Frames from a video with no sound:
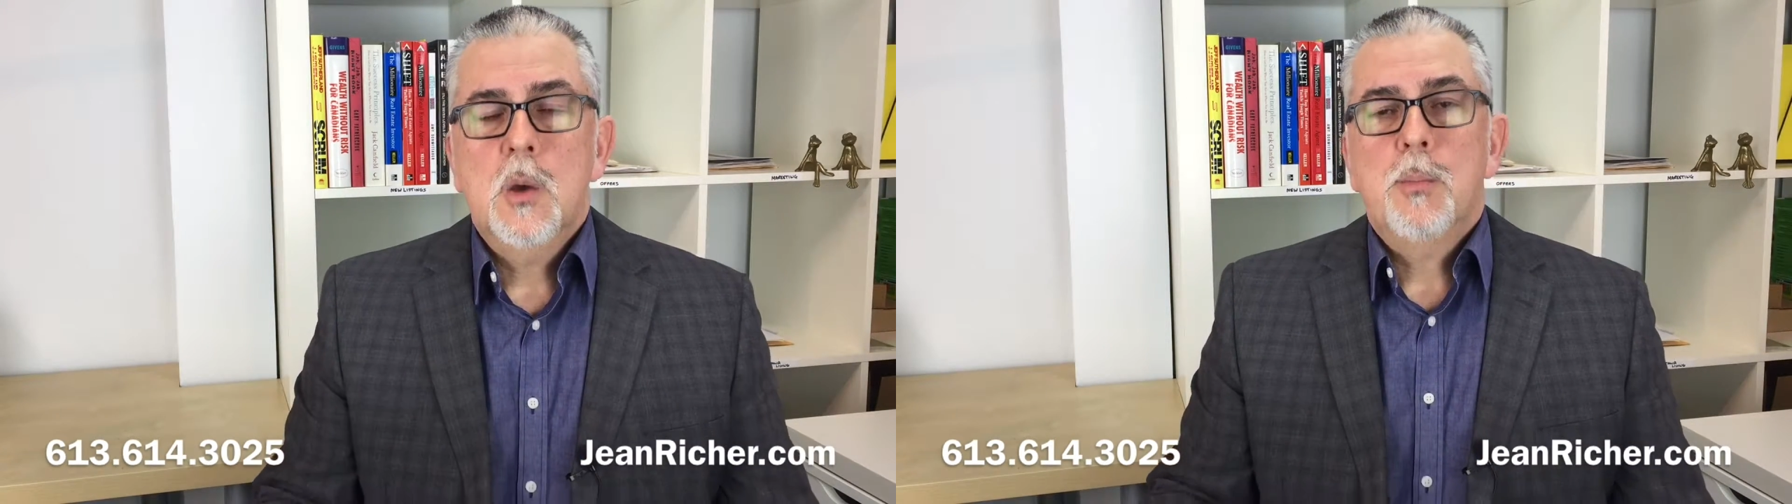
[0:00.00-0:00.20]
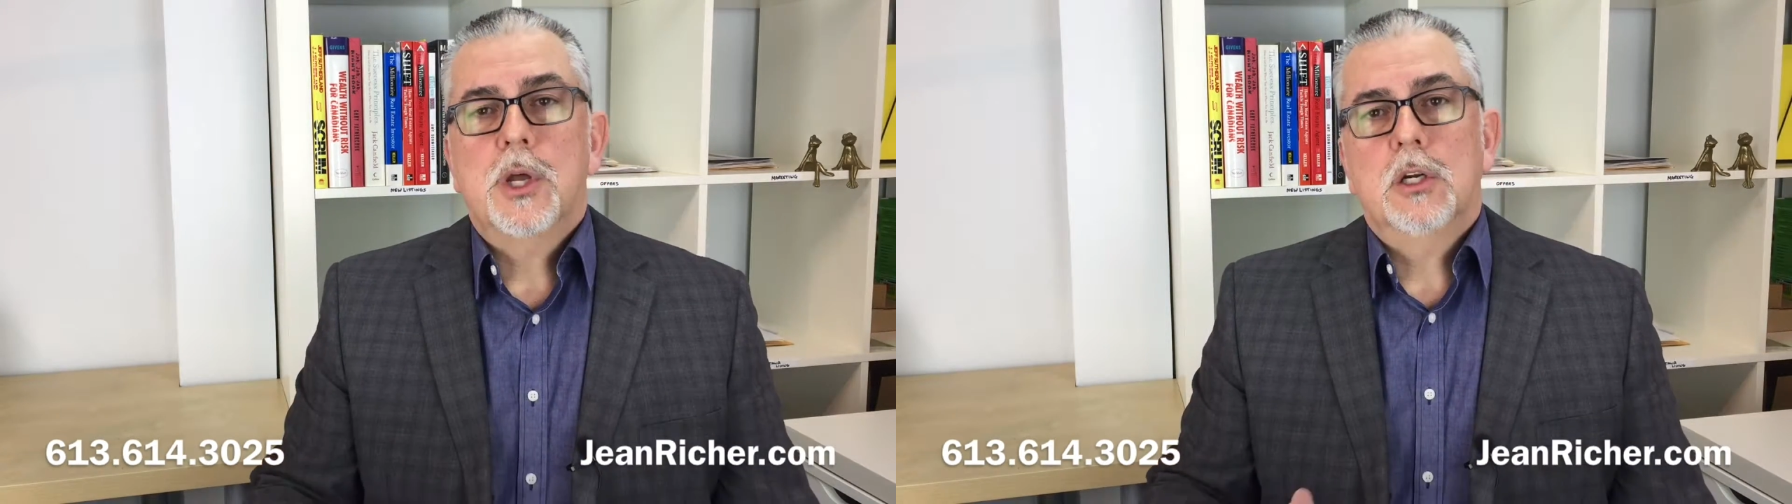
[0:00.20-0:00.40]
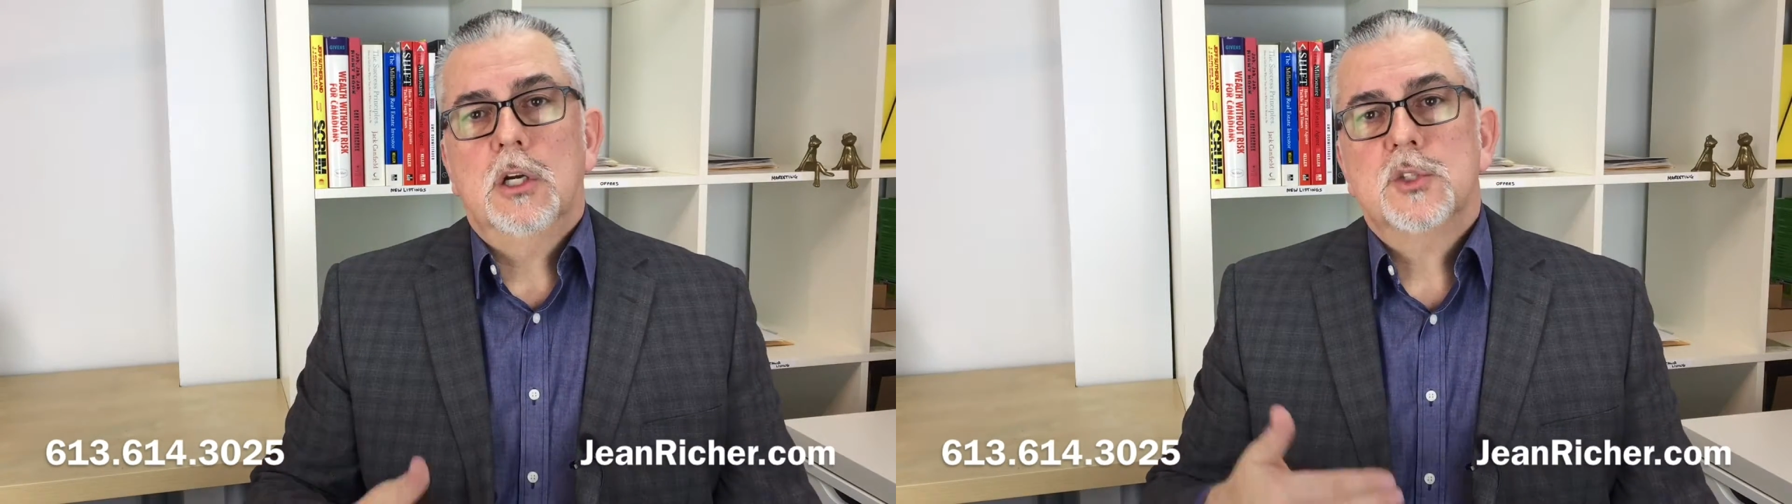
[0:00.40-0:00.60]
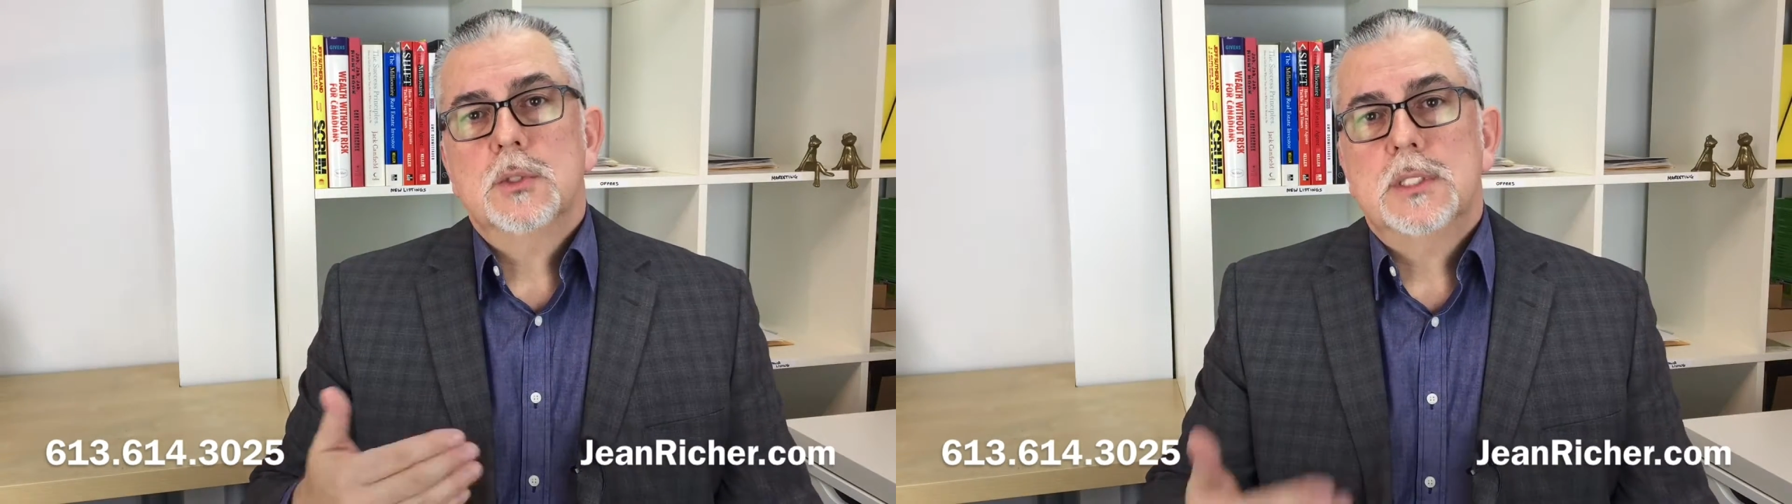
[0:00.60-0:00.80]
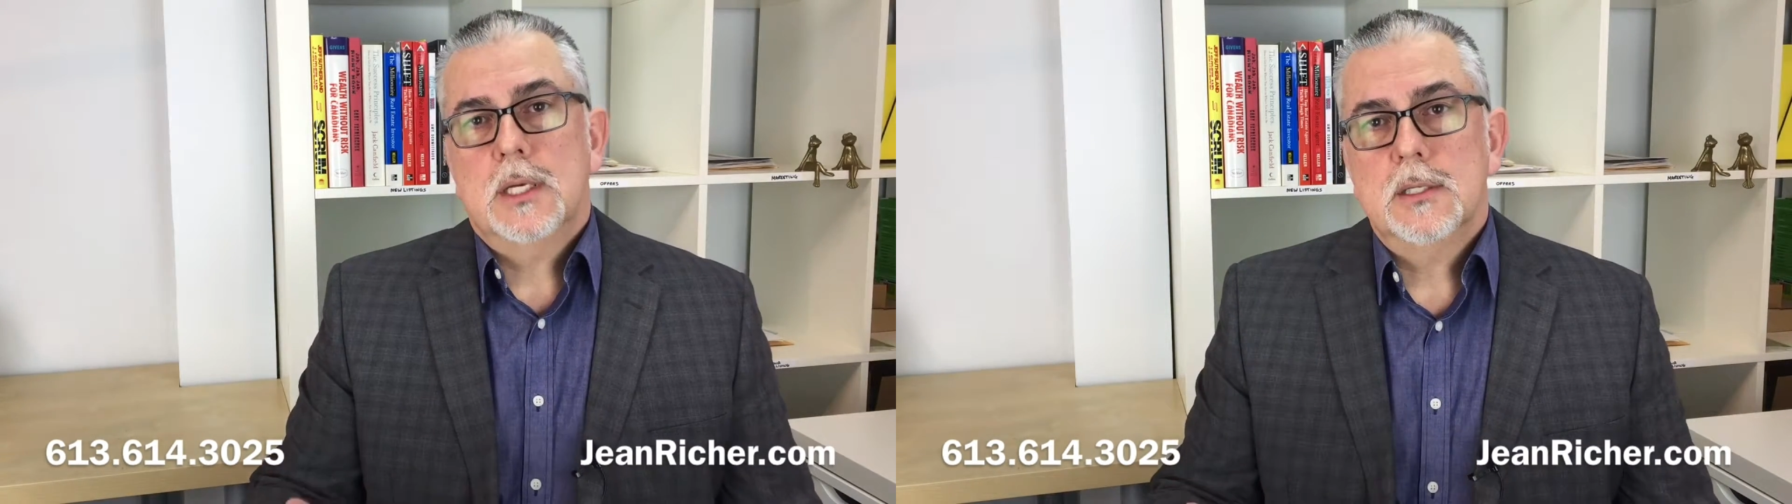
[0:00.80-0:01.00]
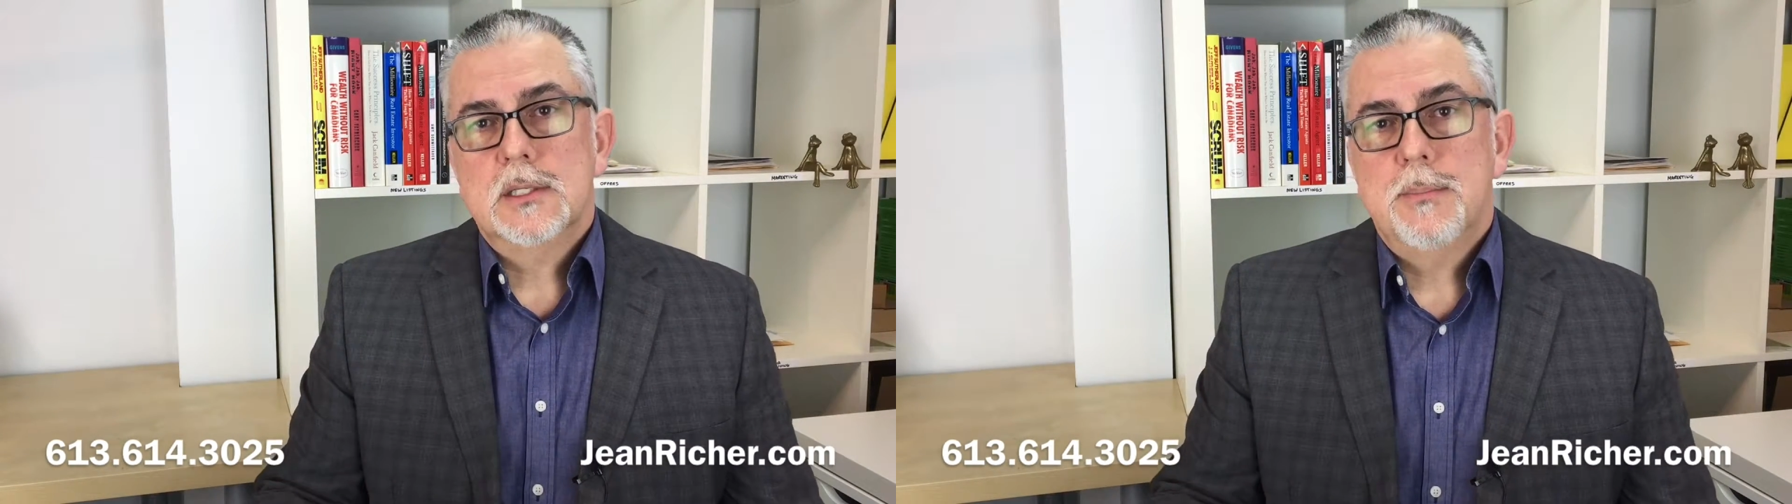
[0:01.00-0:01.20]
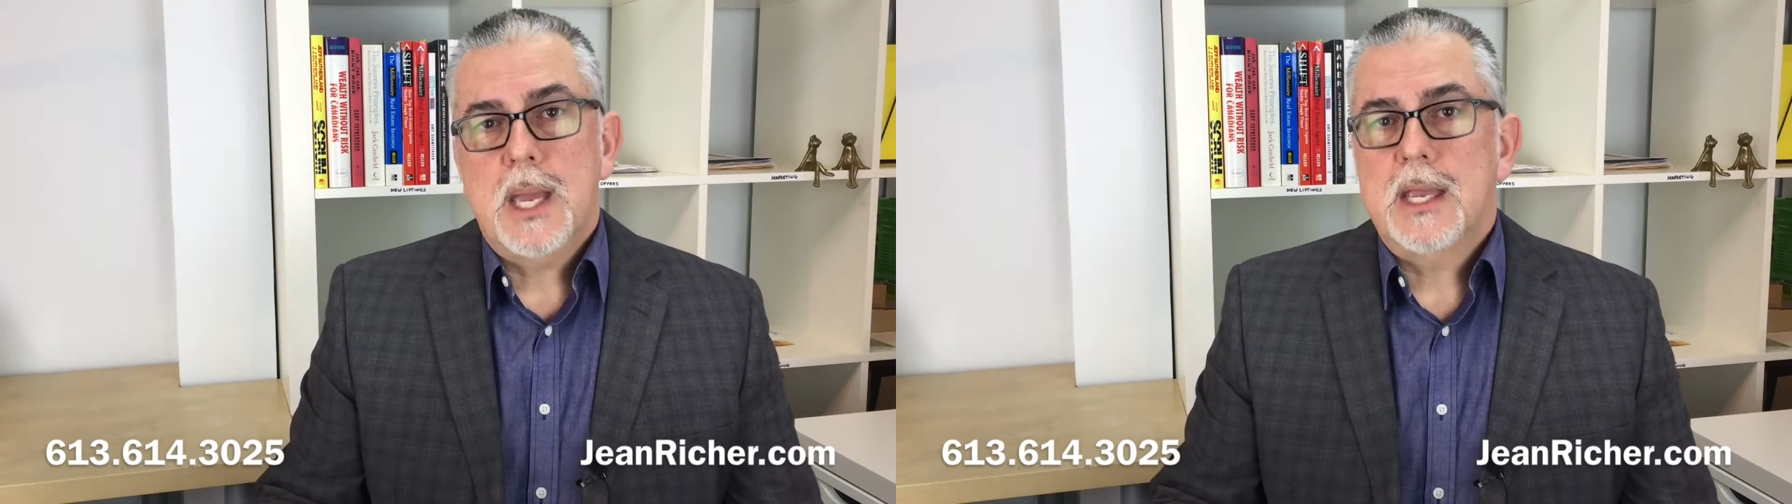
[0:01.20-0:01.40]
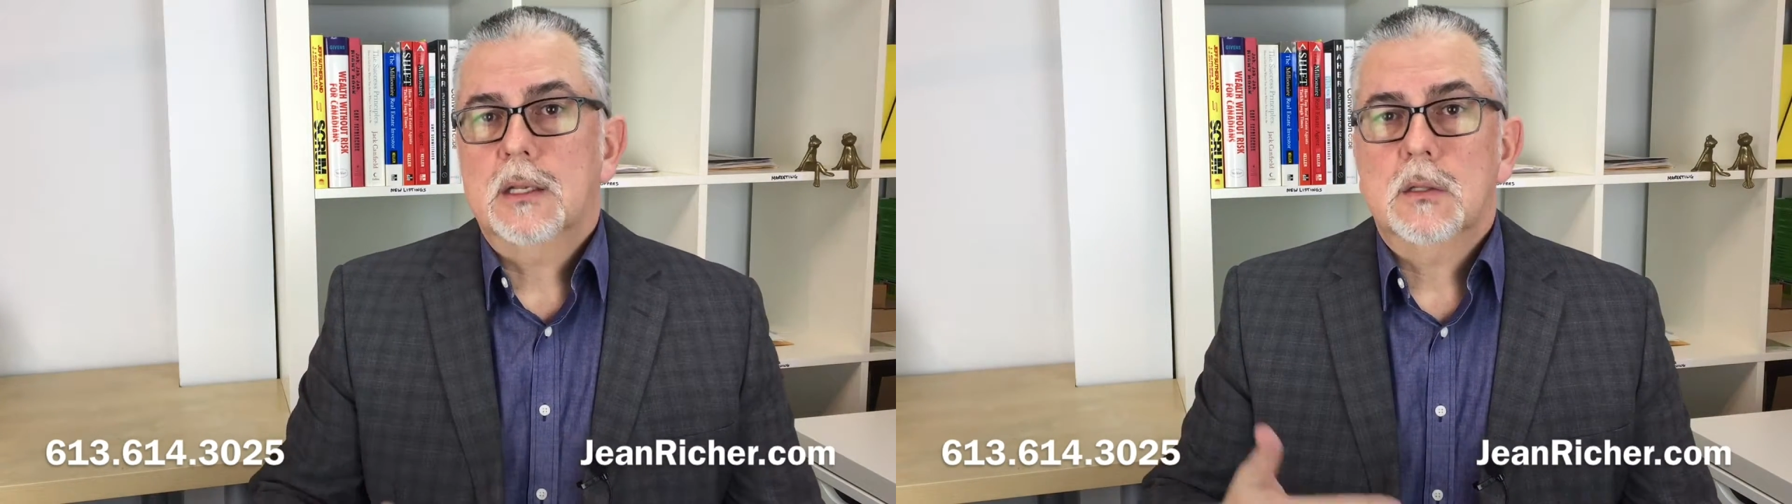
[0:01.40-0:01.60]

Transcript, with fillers: but it also tells the bank,